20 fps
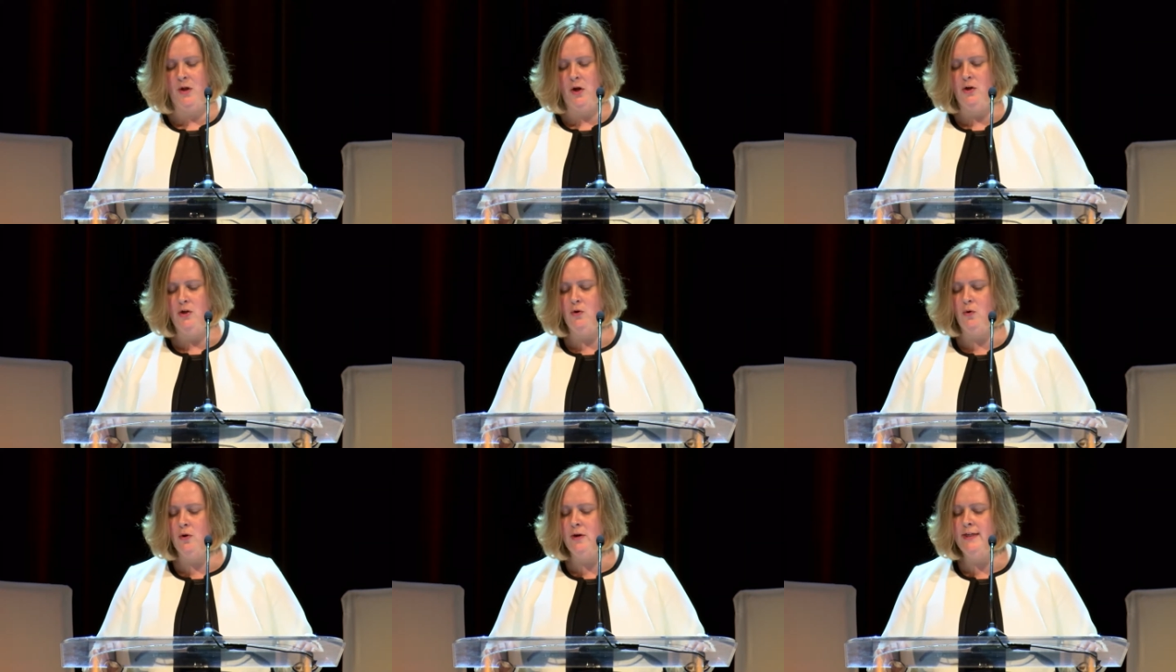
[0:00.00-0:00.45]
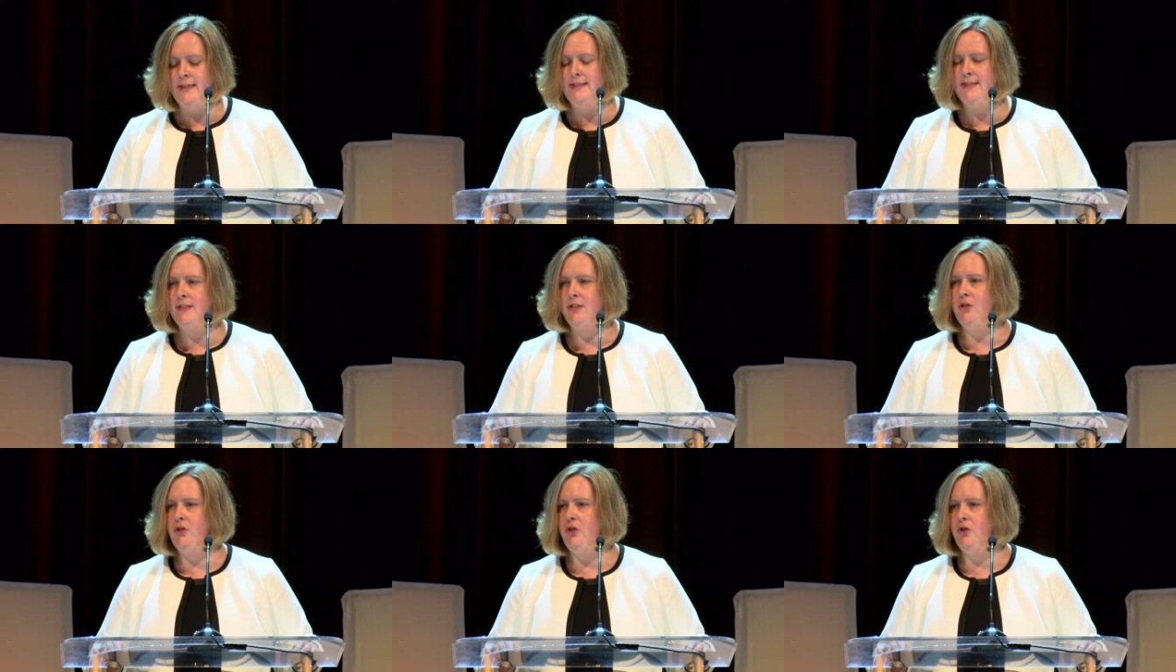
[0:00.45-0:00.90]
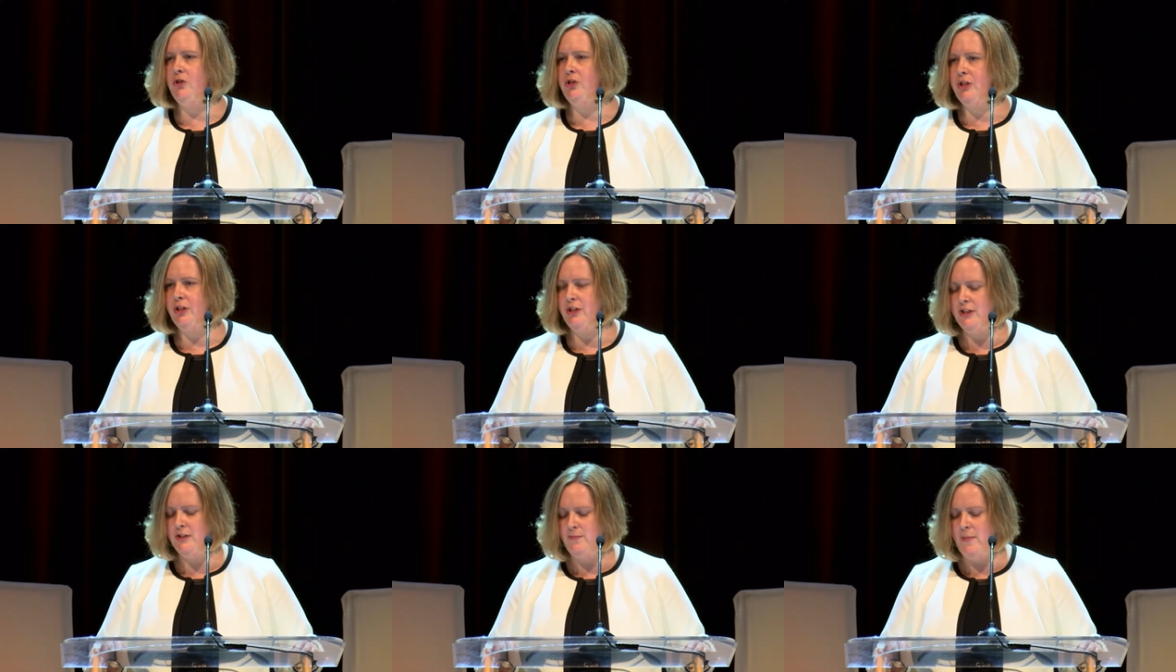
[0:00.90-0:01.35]
Your
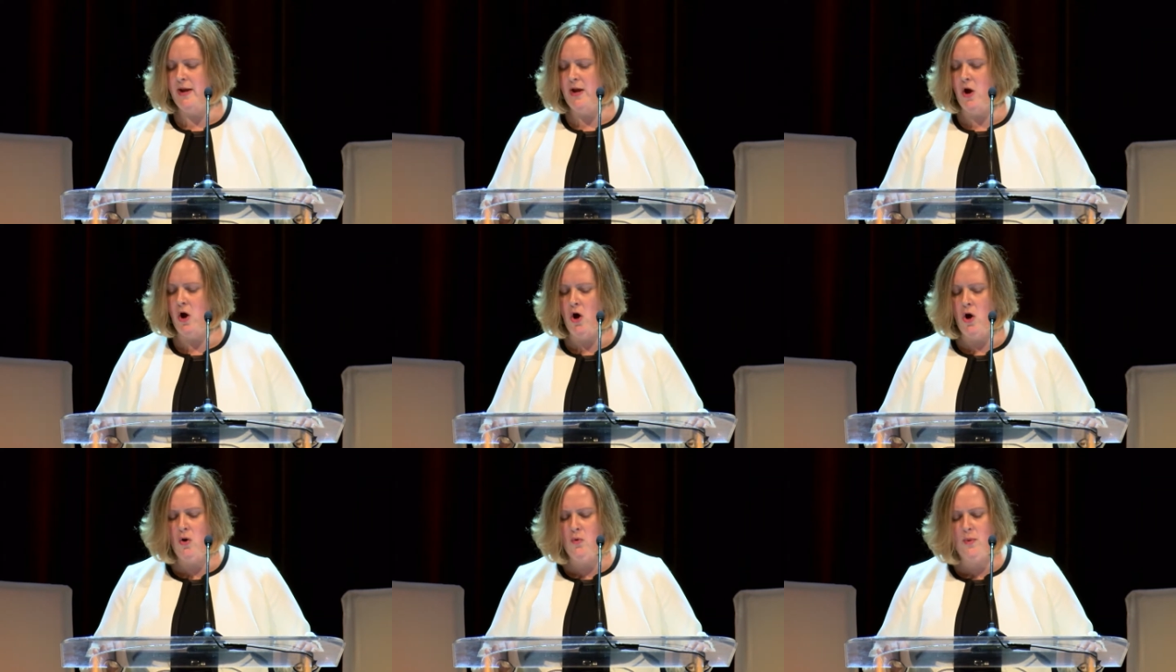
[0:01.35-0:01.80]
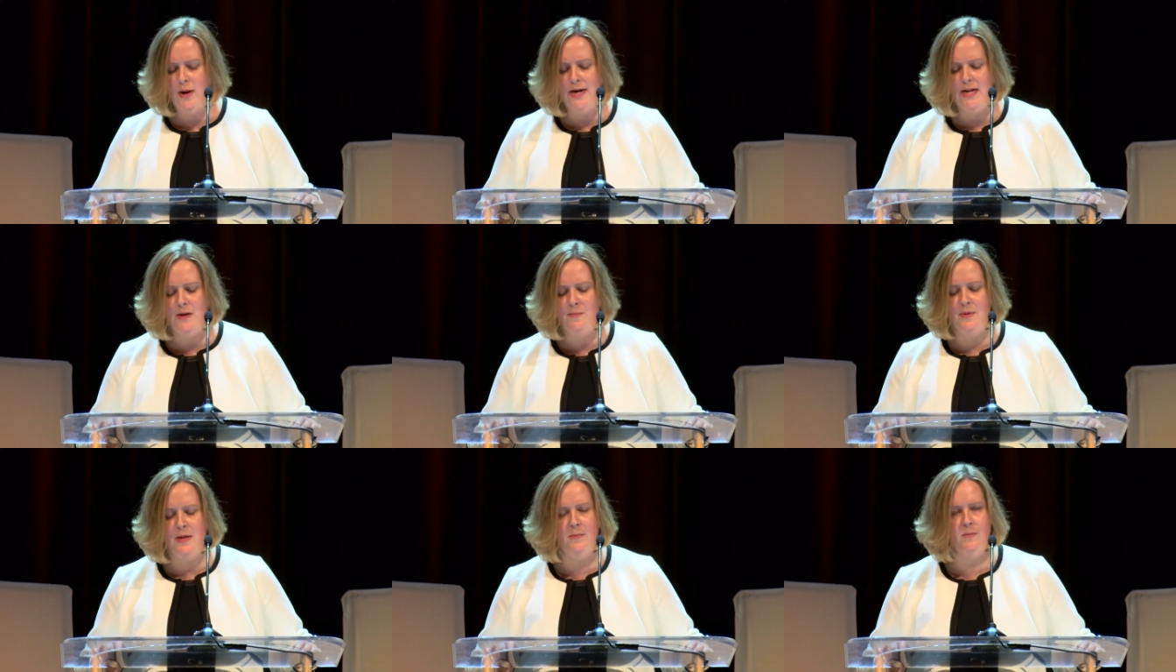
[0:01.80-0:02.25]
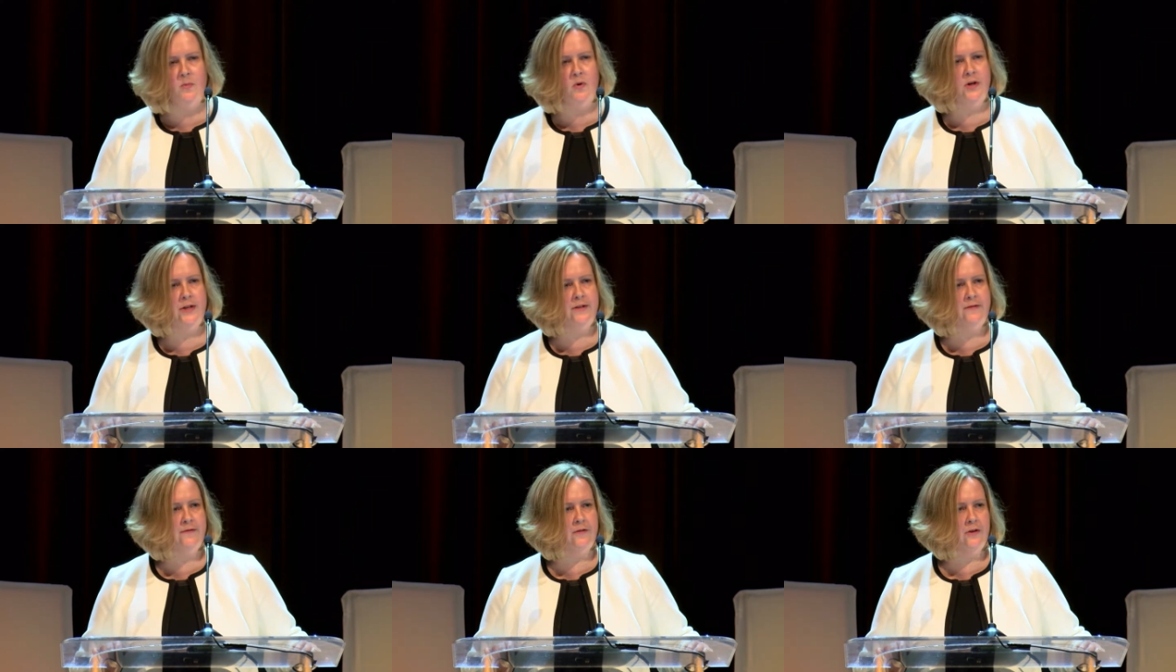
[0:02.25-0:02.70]
institutions may already be
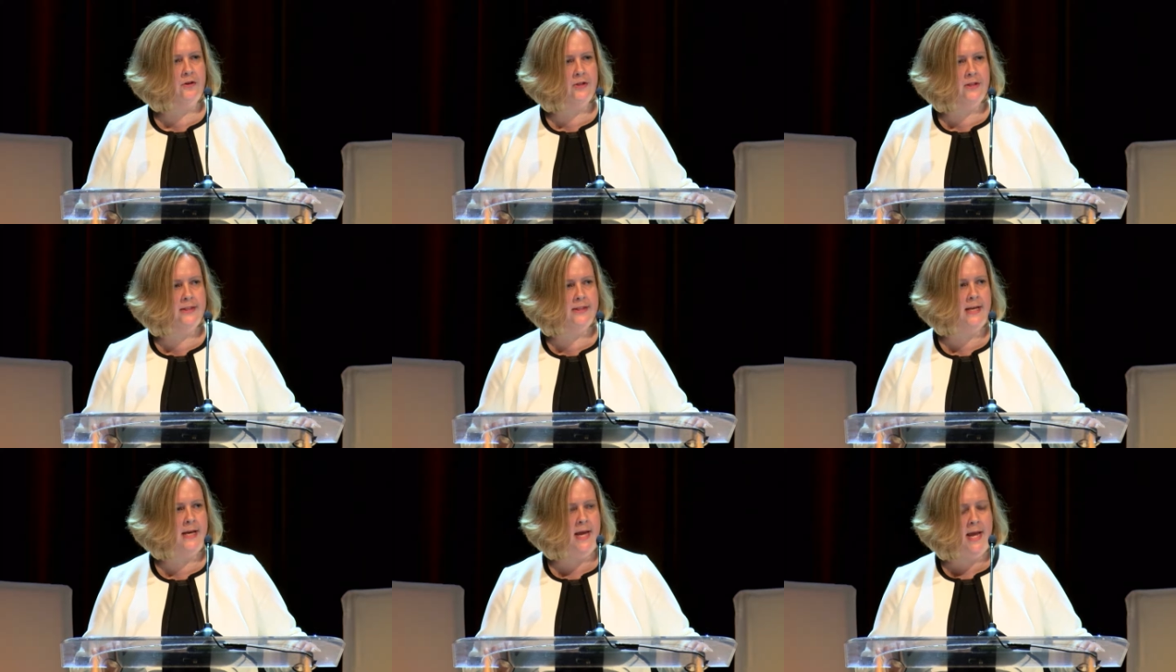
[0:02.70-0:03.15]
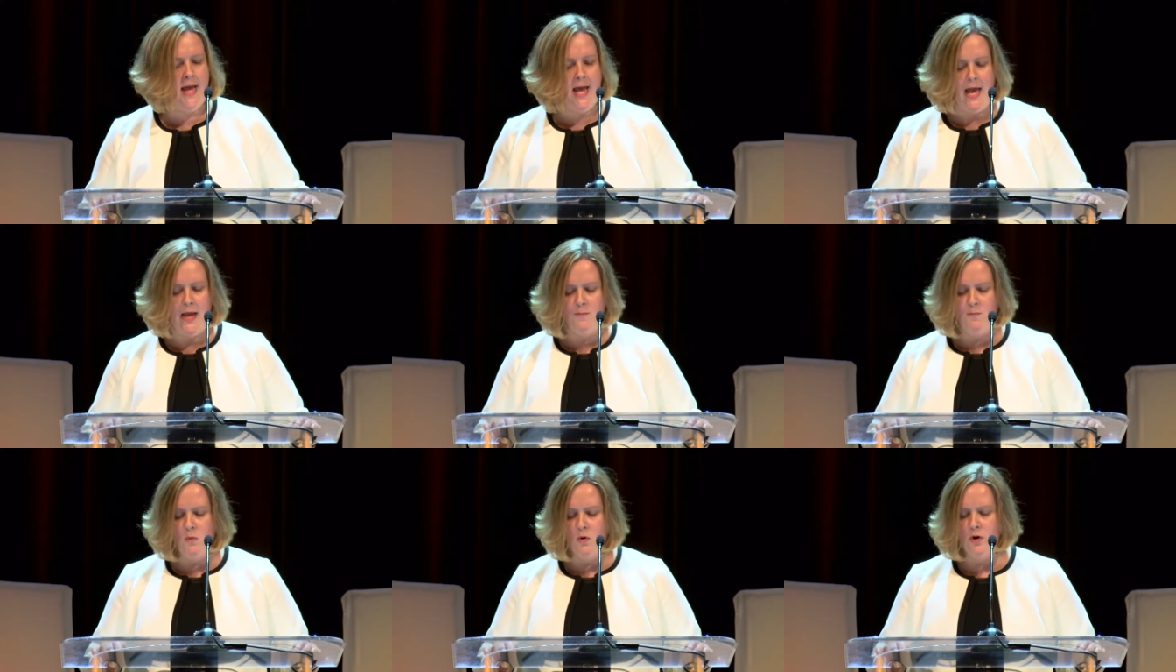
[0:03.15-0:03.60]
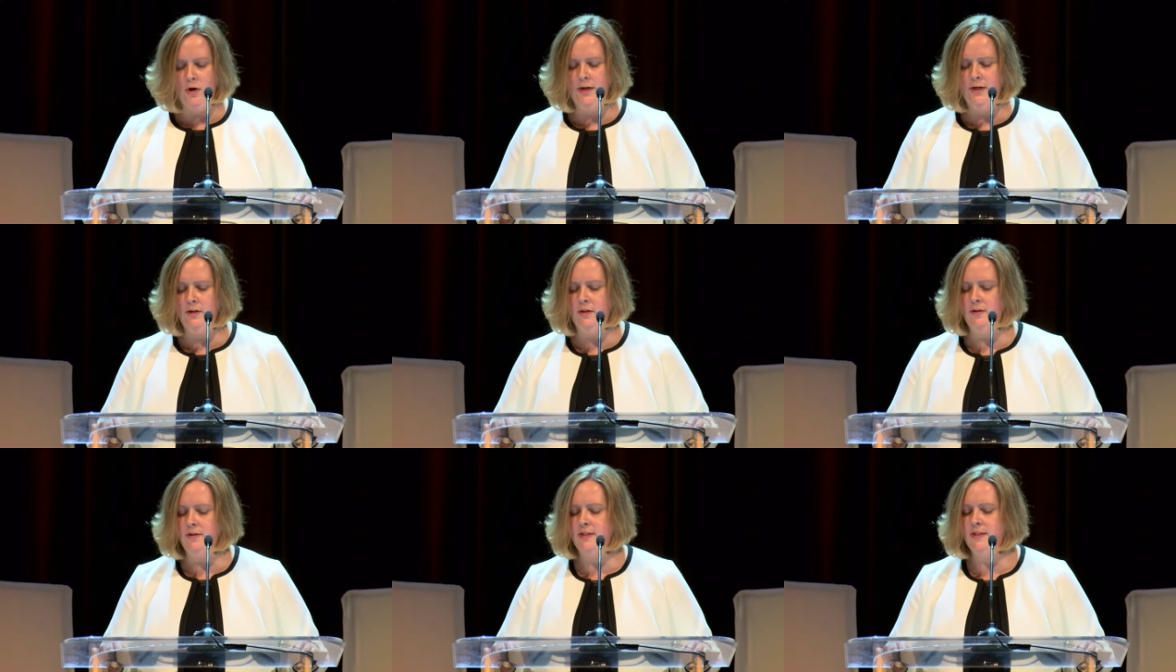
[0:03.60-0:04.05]
more diverse and more
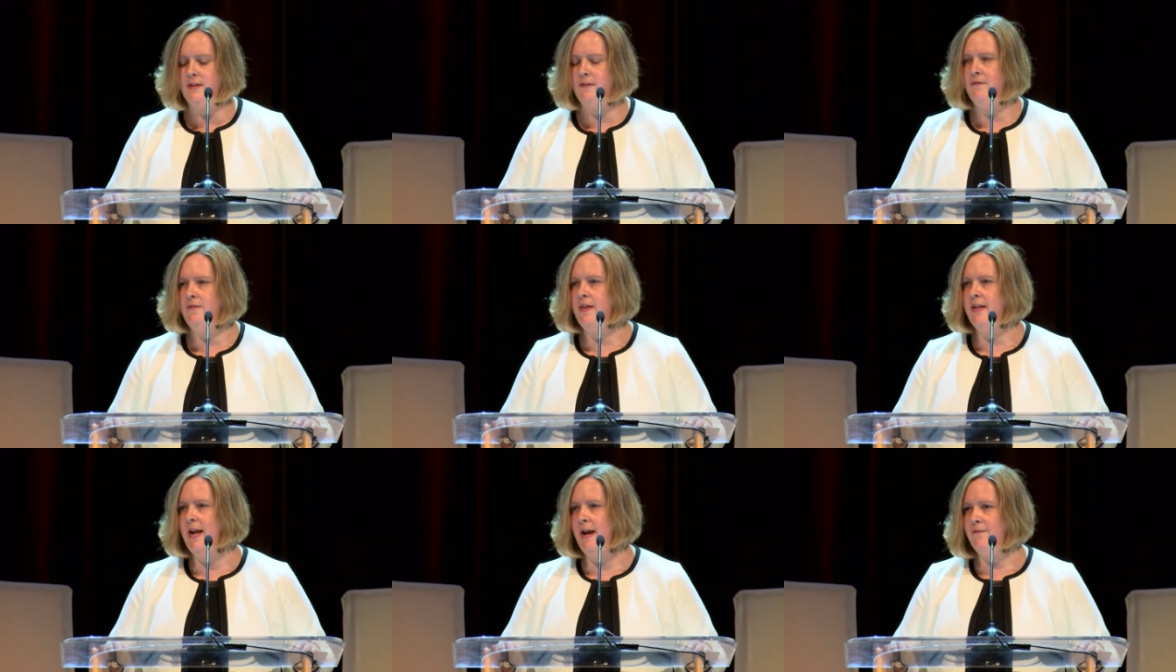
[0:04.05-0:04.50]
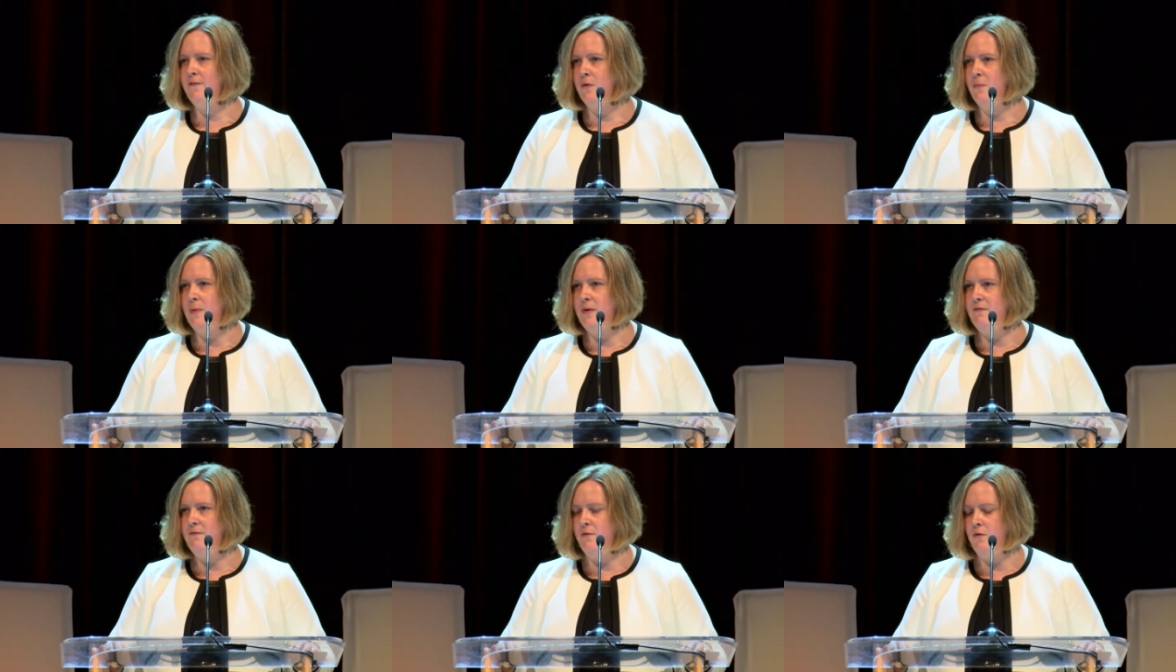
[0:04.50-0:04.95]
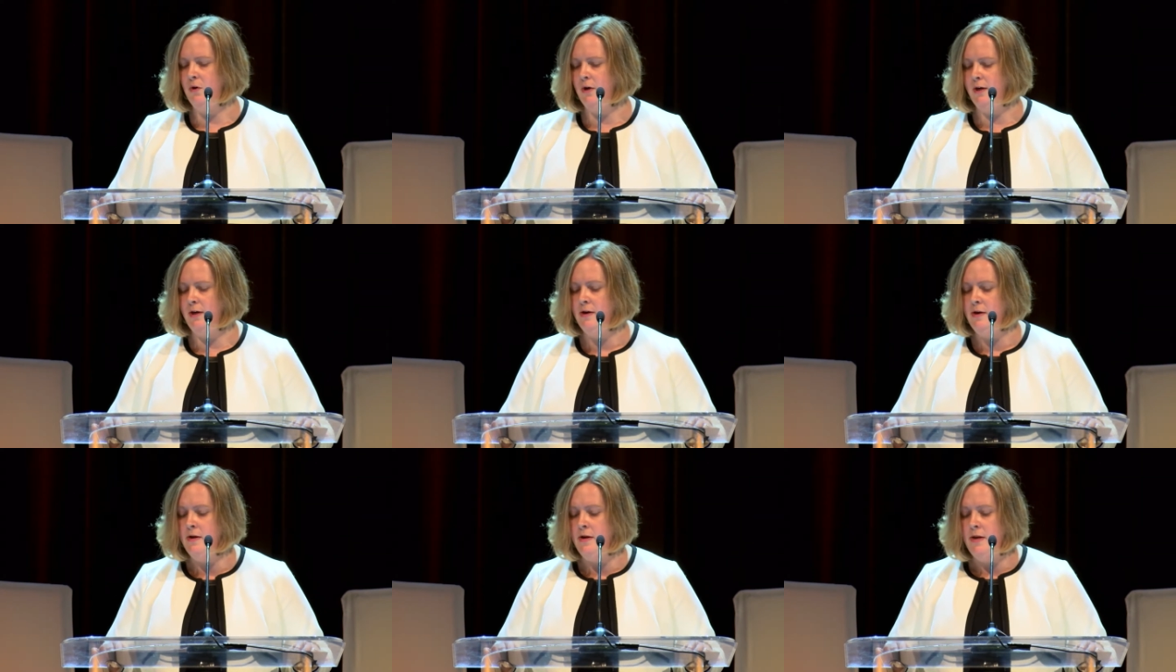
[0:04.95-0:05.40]
inclusive than ever before.